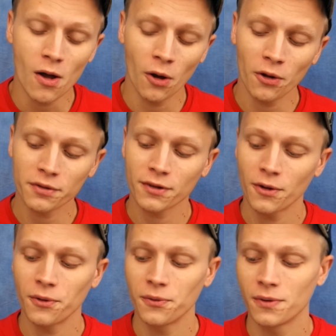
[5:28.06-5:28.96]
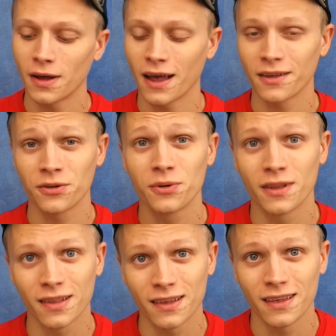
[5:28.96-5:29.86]
Also, as you
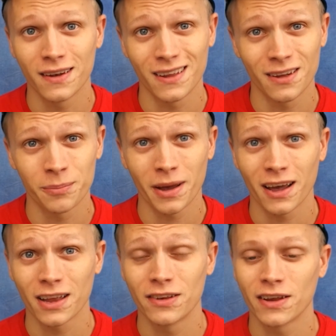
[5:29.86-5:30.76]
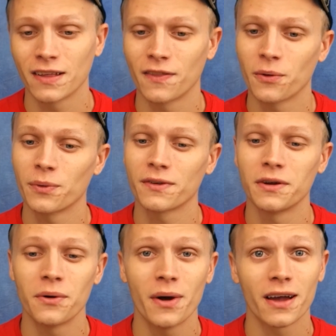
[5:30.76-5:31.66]
can see in the unpackaging, there was
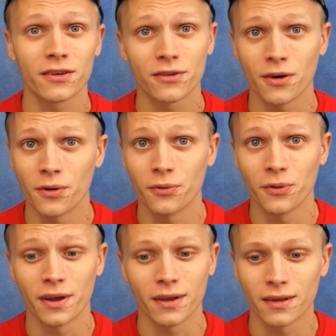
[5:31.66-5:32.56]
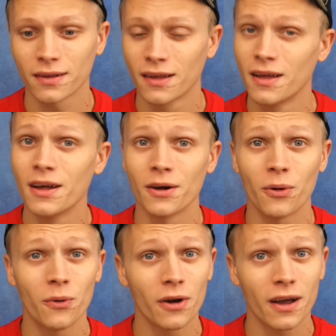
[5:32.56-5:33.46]
no extra O-rings
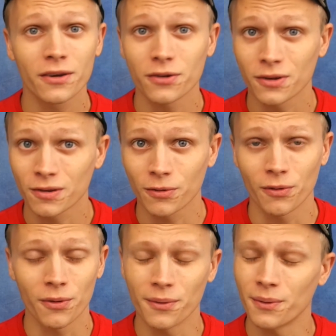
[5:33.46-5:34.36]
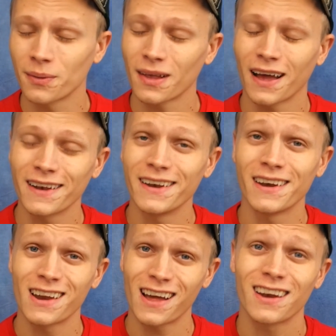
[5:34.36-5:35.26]
or extra screws. I did
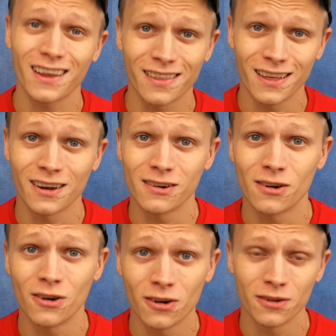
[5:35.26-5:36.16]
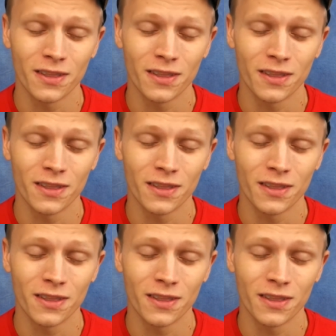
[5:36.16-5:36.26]
not like that at all.